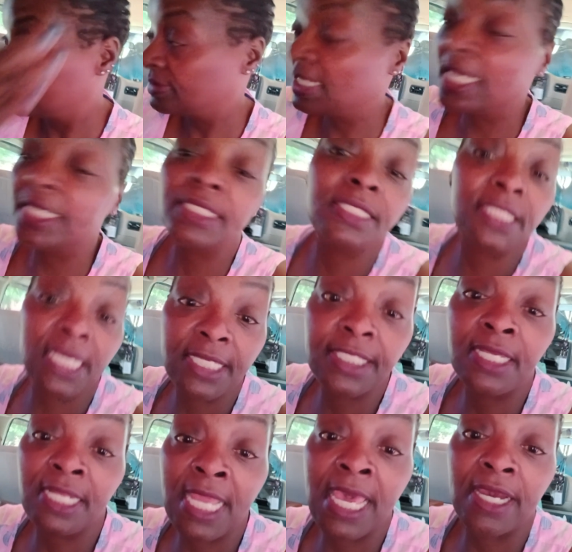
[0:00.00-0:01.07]
That's
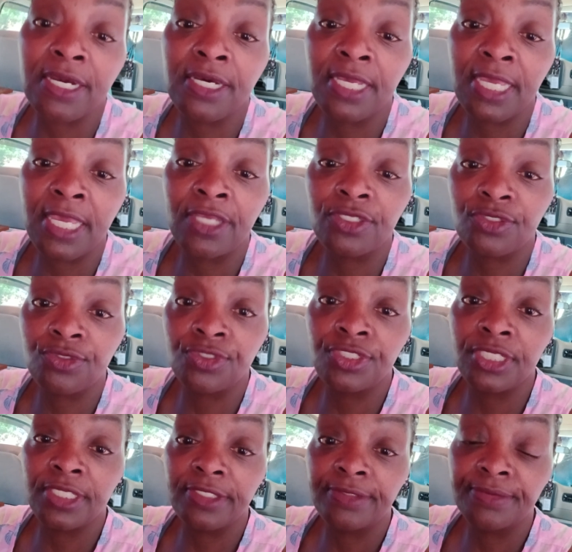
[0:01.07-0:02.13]
a lack of
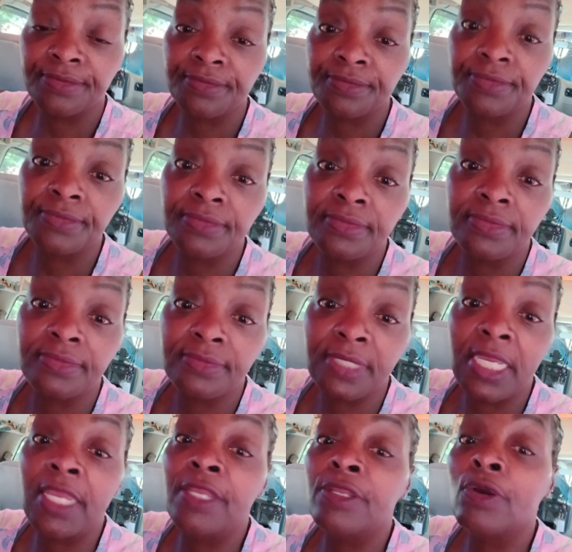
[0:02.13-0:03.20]
estrogen
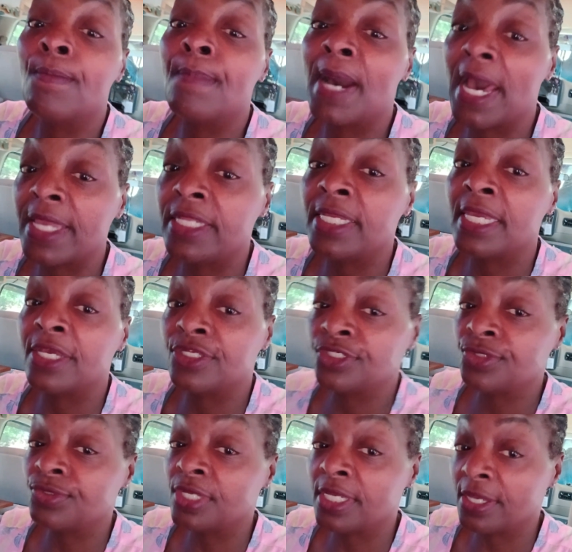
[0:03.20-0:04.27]
in your body as
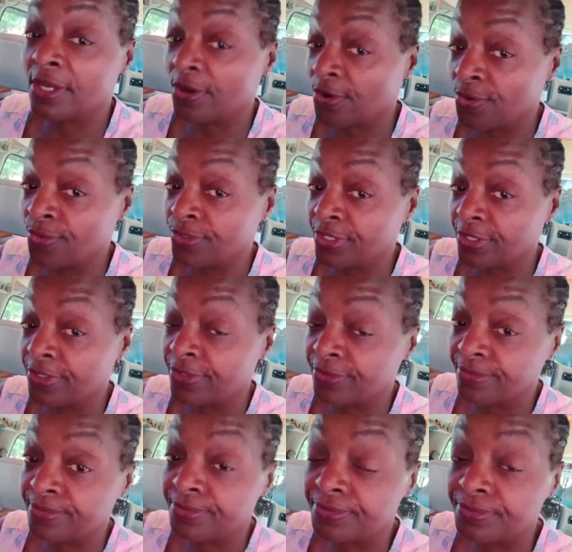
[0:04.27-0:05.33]
you get older.
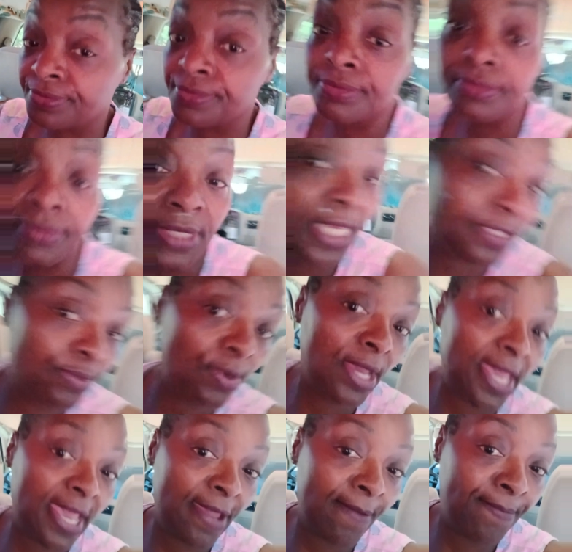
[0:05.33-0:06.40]
That's what
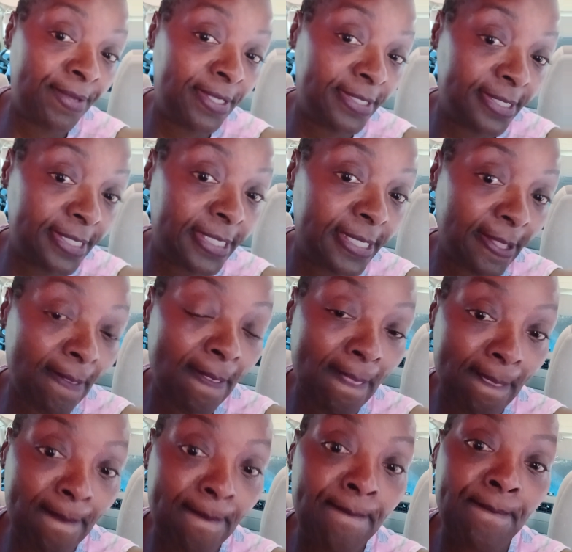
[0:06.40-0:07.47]
happens.
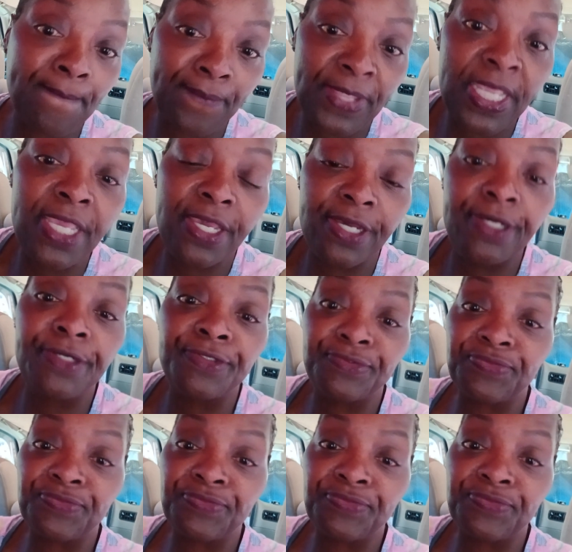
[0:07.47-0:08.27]
Yeah.